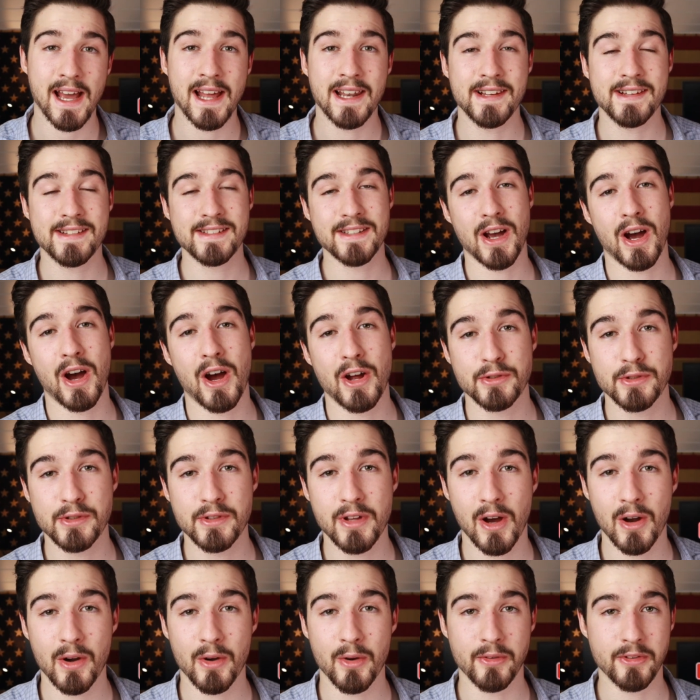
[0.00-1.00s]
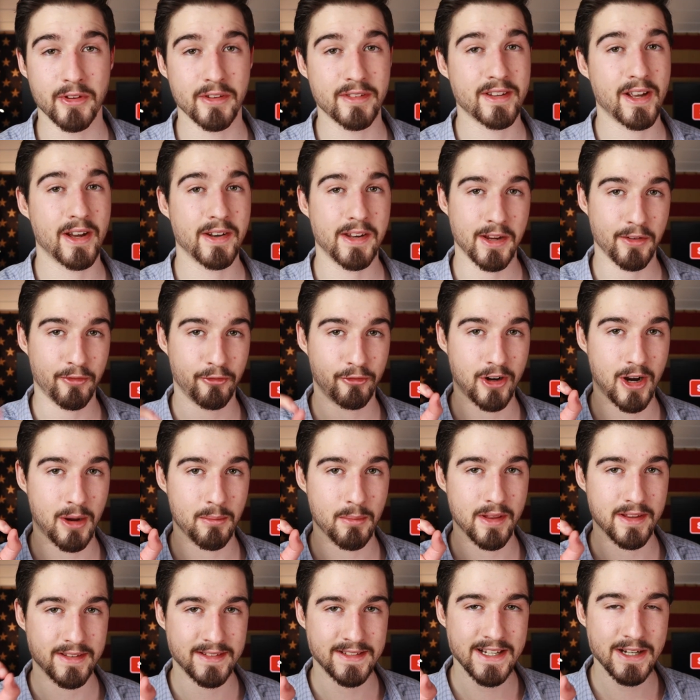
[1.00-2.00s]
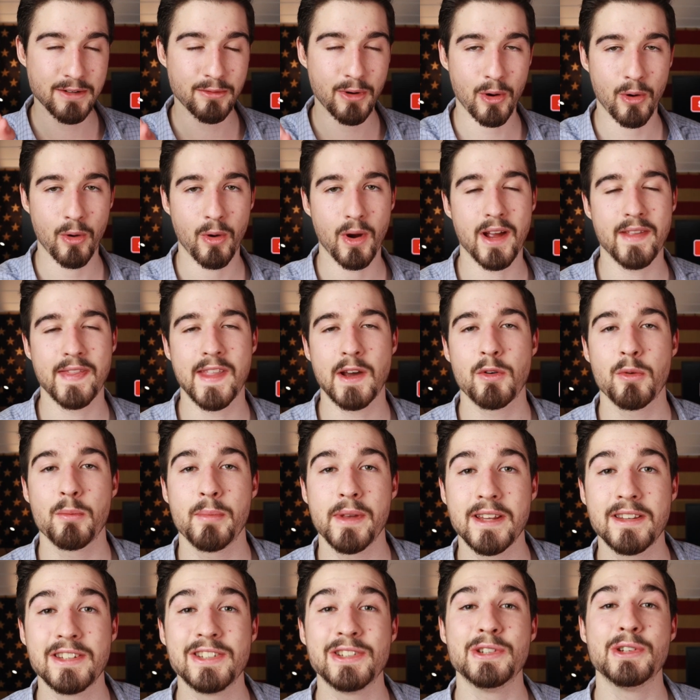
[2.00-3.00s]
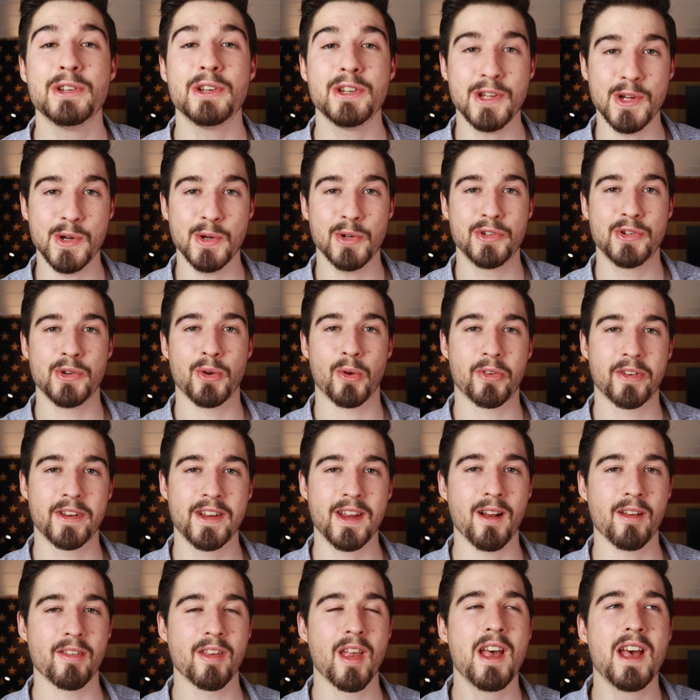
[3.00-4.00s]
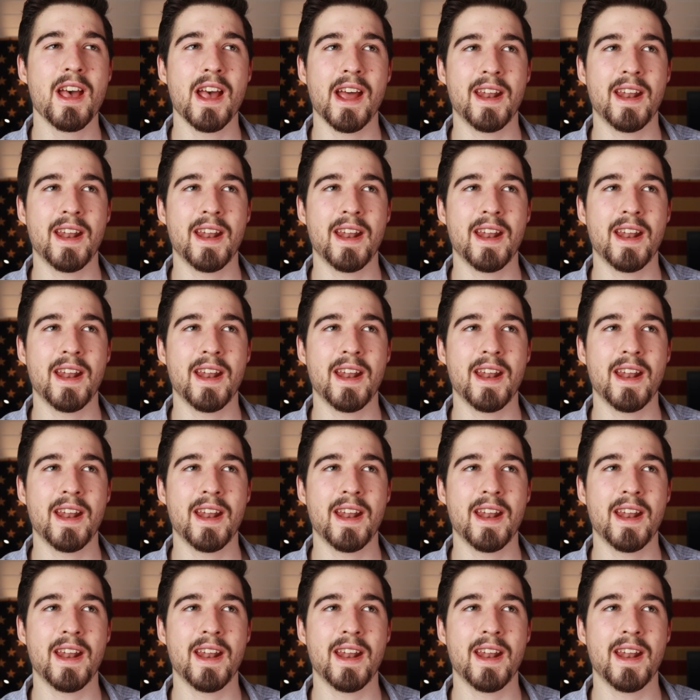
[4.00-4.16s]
at least $100 starting from zero, and that would be to use your skills.